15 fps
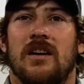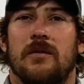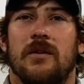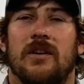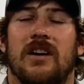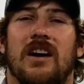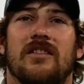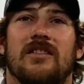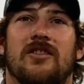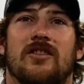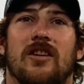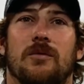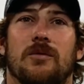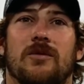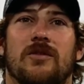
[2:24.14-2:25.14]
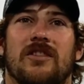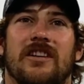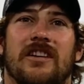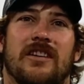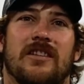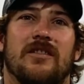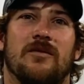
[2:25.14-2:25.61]
We were having troubles
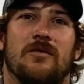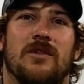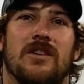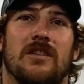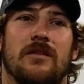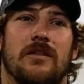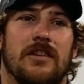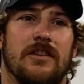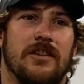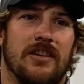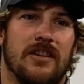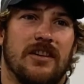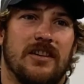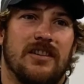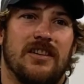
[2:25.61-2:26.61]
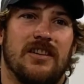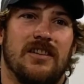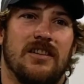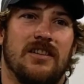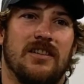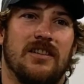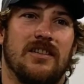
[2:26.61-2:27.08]
getting rid of the dirt
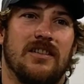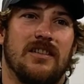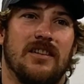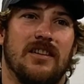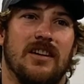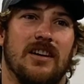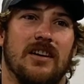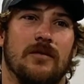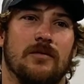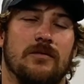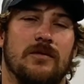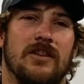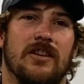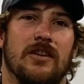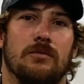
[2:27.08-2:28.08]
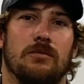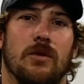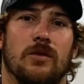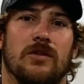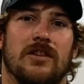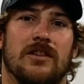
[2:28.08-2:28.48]
to Boulder